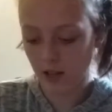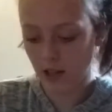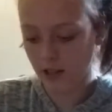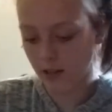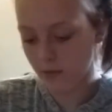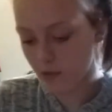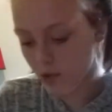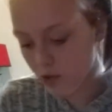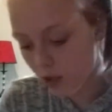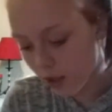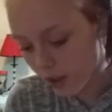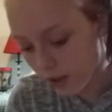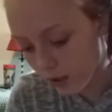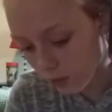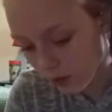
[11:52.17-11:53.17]
And I'm
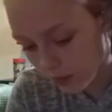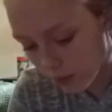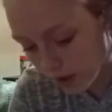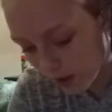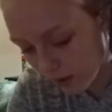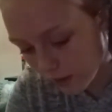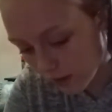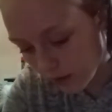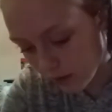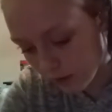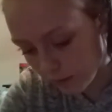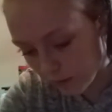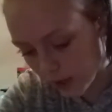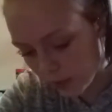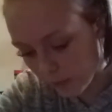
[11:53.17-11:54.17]
struggling with my
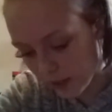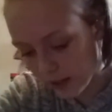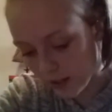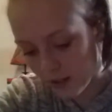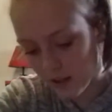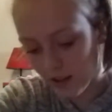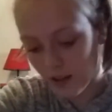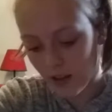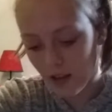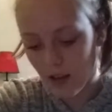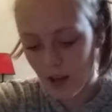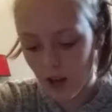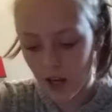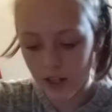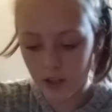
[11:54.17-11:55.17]
backpack.
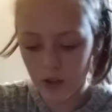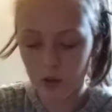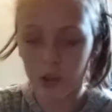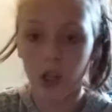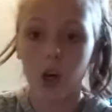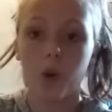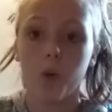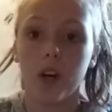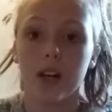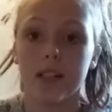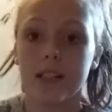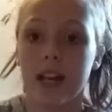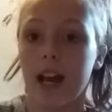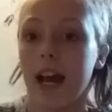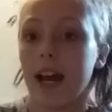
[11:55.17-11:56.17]
I do know where
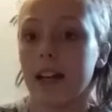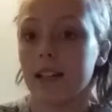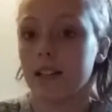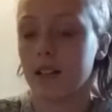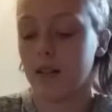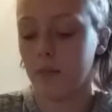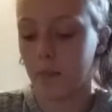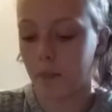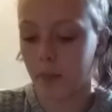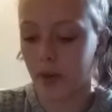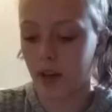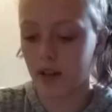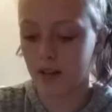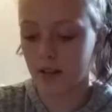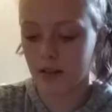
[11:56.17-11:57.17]
it's at,
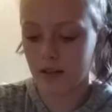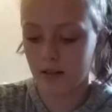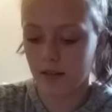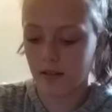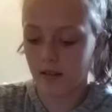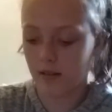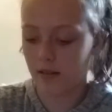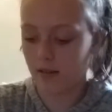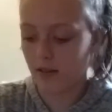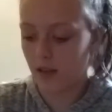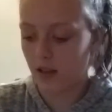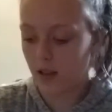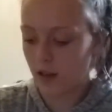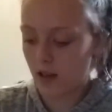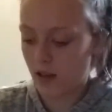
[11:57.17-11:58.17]
but
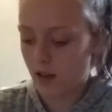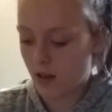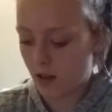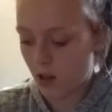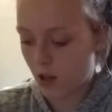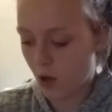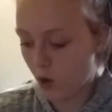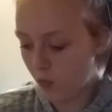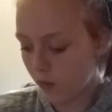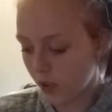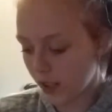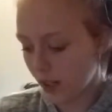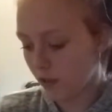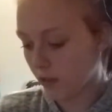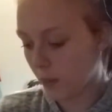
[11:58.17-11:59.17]

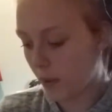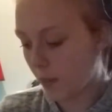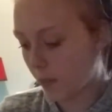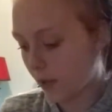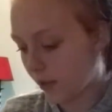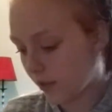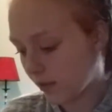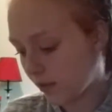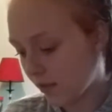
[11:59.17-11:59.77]
hopefully I'll remember.